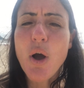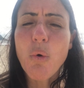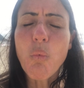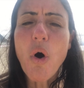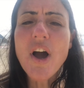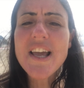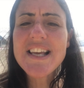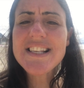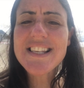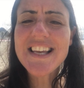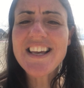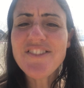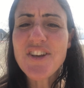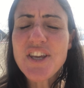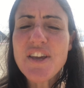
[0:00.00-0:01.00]
what is
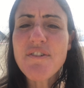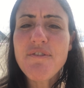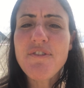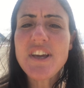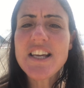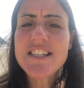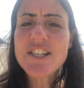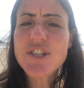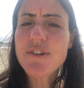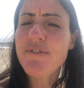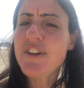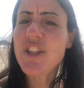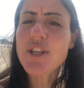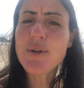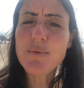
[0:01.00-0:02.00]
it that you fear? Did you
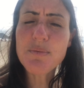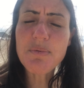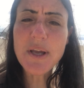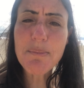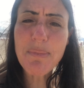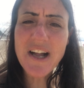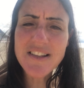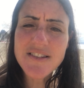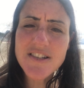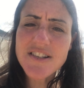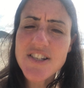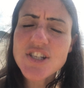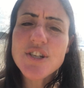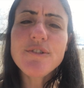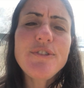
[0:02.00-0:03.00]
fear that you would be
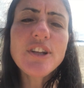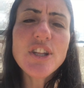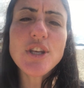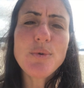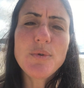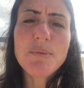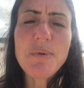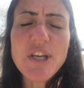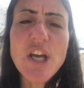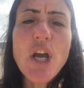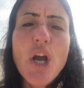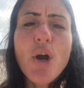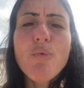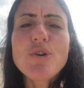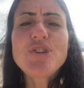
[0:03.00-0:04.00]
abandoned? Did you fear that you would be
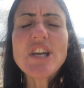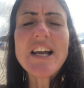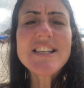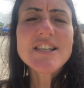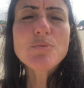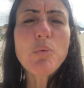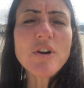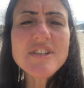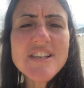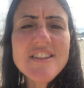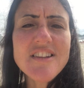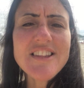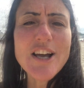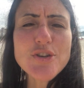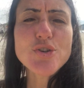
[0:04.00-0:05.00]
rejected? Was it
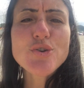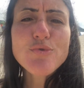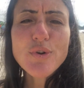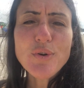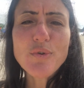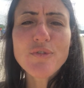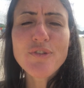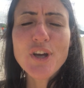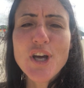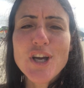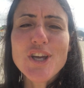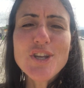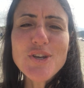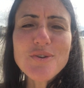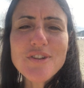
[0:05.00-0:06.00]
that truth,
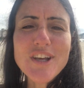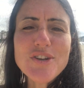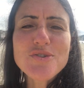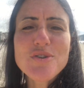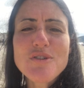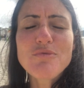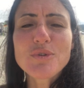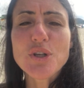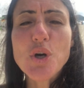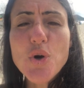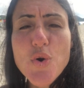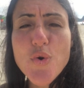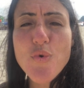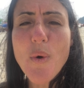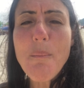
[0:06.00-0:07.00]
you knew that truth would
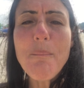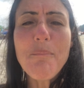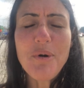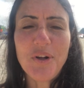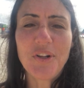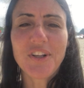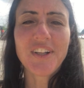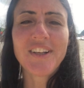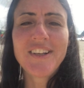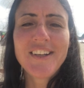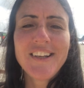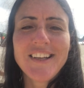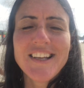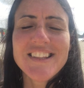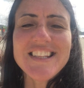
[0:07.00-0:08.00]
crumble
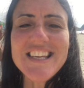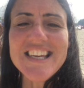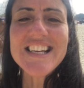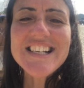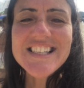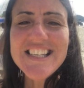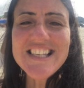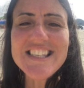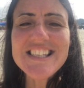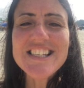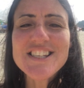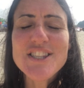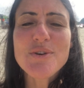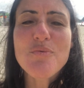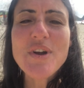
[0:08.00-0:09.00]
the
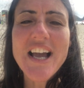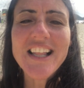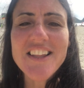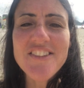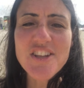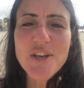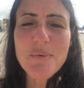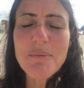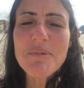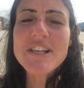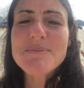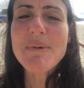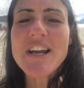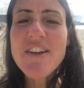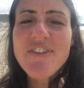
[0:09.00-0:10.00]
existence, the reality that you're in?
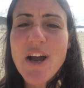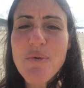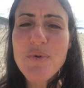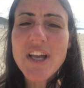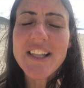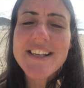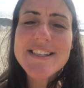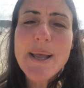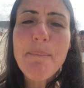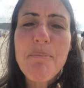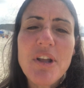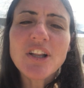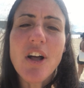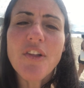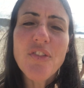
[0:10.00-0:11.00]
Because many of our realities are
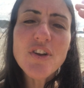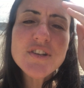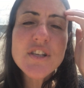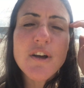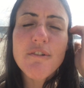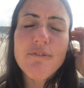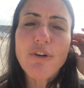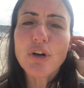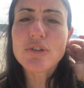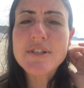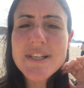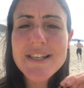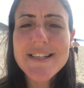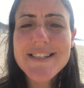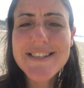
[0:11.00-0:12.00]
built on those
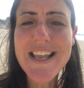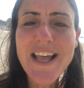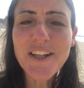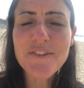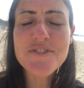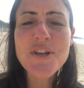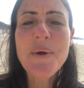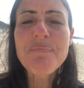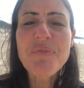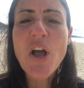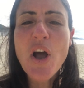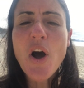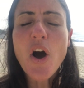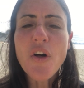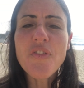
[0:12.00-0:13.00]
false selves,
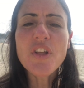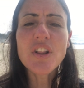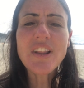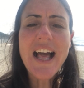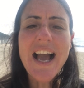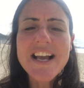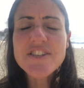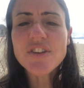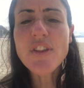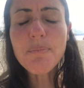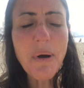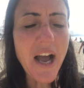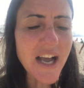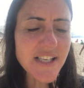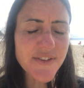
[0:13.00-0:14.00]
on the lies, on the
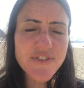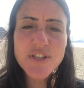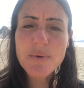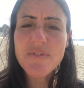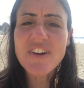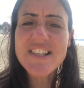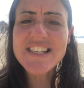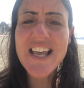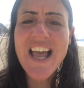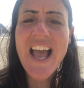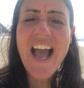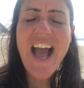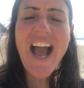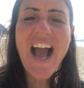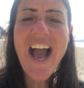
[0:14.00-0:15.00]
parts of us that we've had to
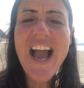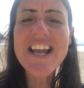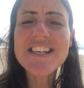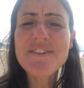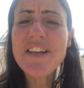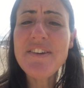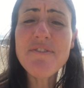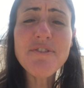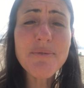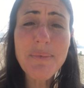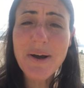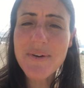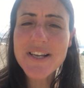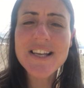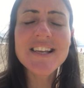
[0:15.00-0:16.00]
hide, even from
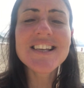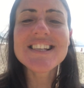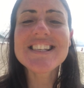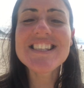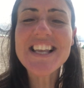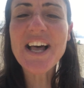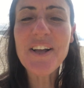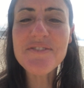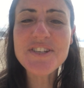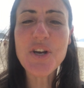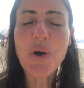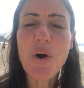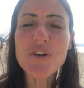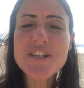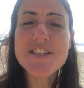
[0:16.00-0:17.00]
ourselves, in
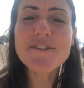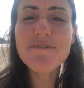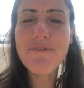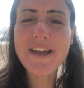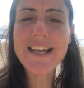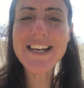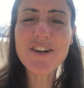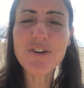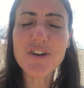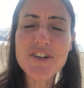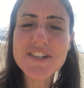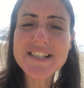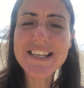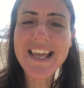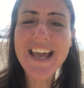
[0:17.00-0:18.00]
order to fit in order
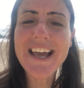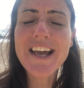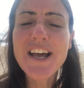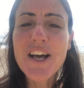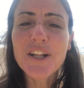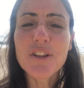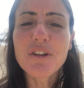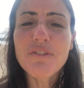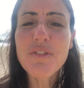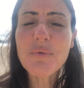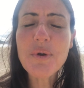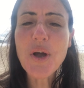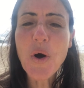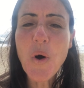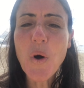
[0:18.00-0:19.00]
to get love that
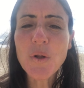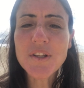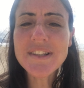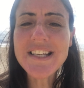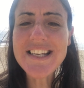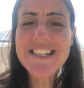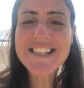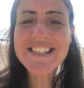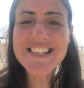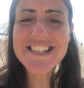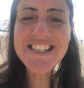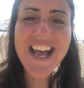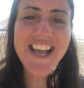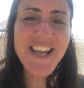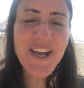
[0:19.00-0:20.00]
we all need and
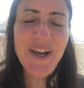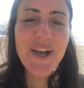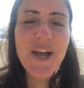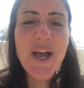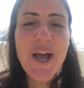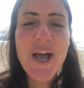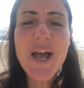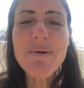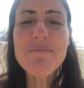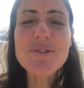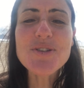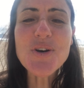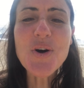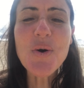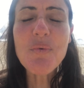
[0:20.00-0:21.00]
desire.
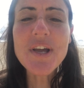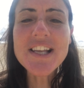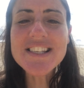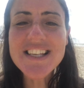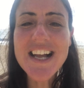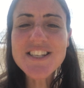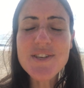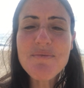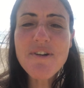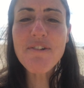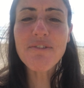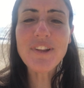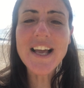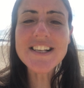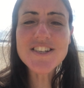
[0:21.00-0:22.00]
So we can start to
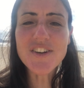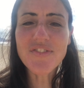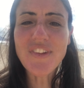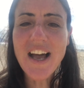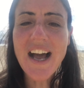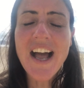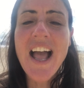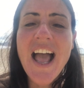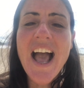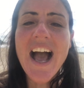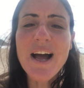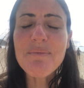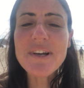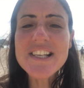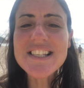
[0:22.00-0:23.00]
reflect on that,
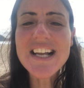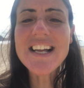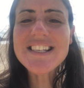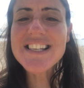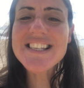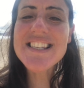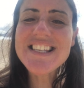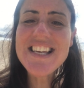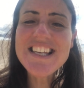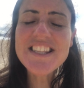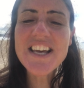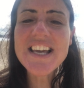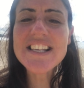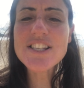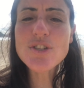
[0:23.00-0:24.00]
and we can start to see
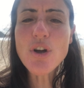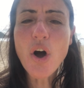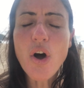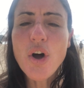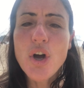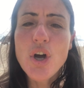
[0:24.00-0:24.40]
that it's not